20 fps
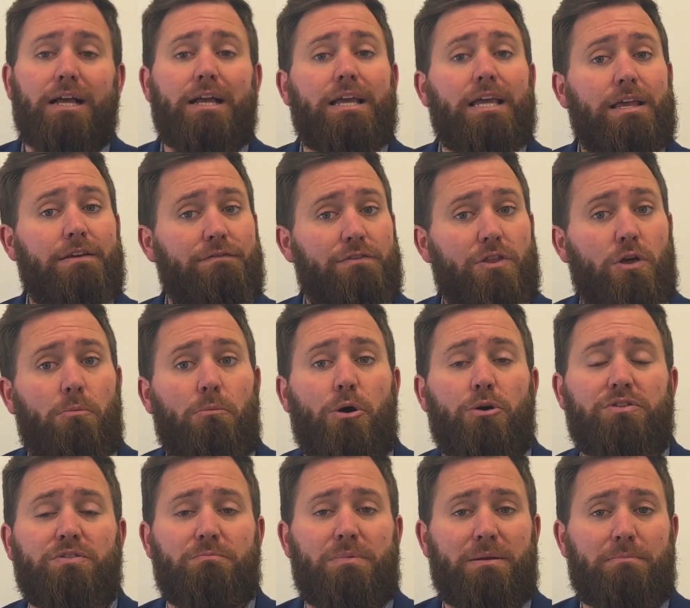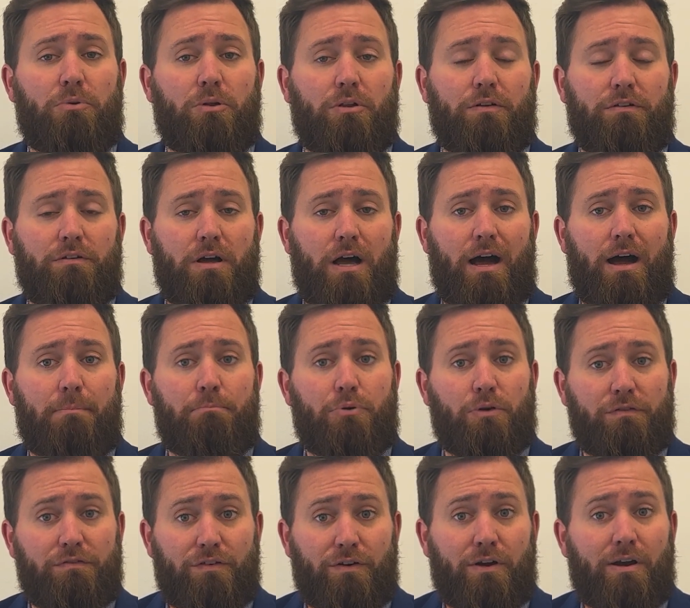Even though most people
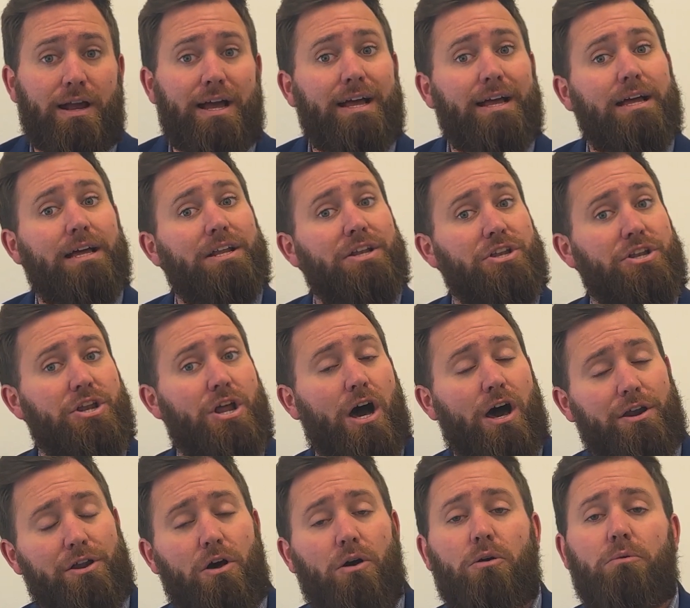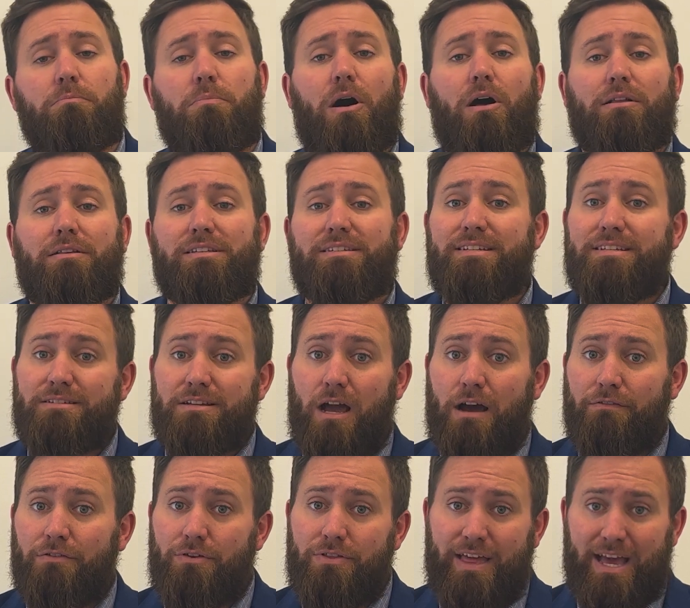prefer it, not all policies
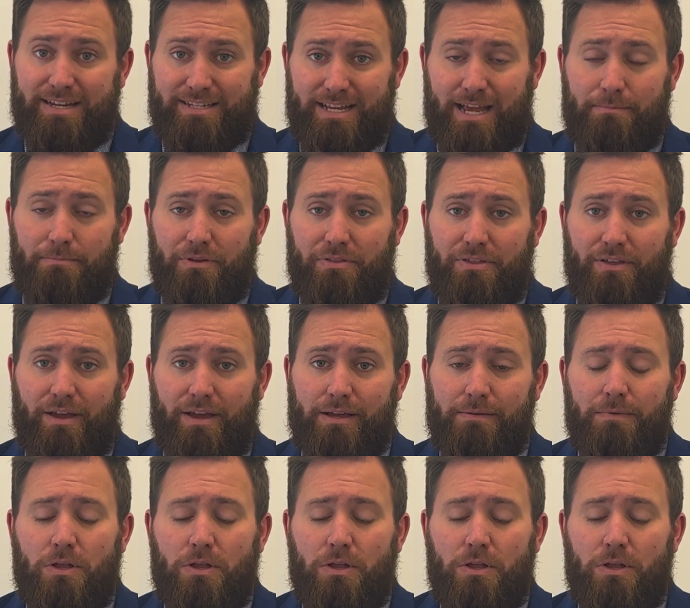cover that type of thing.